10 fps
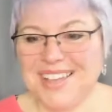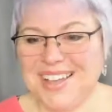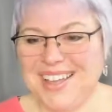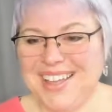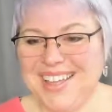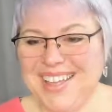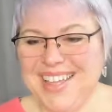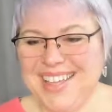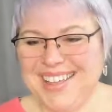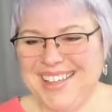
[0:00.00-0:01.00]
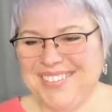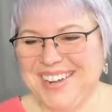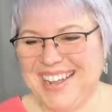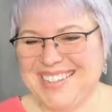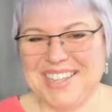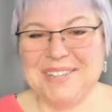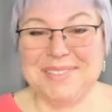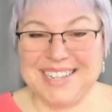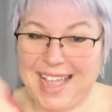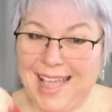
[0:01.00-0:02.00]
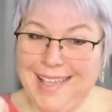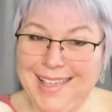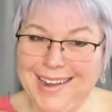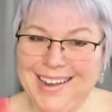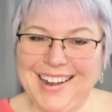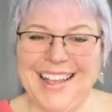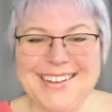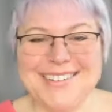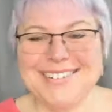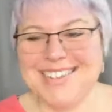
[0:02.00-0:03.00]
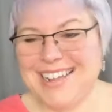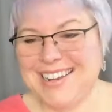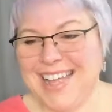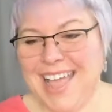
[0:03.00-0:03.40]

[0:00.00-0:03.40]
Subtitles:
Yeah, Renee Shaw, I'm like, I get it, I understand.